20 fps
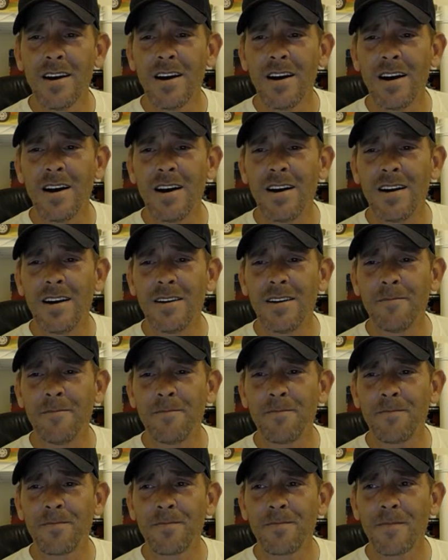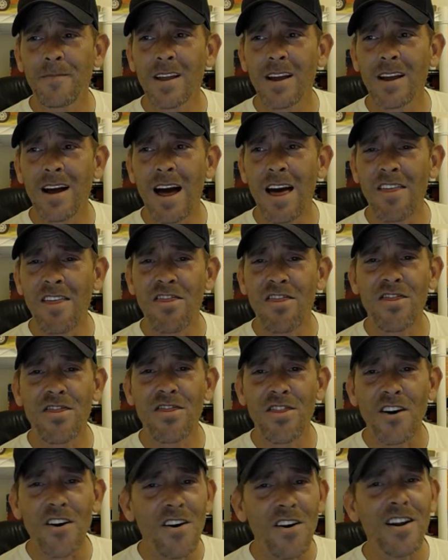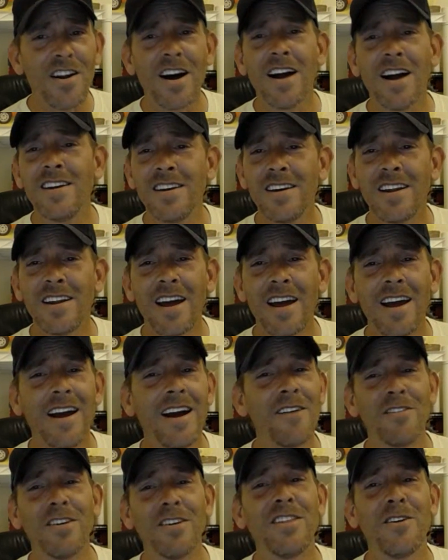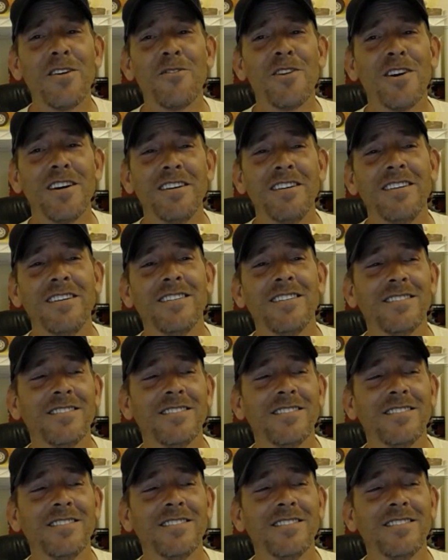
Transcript: Um, I thought I did everything right.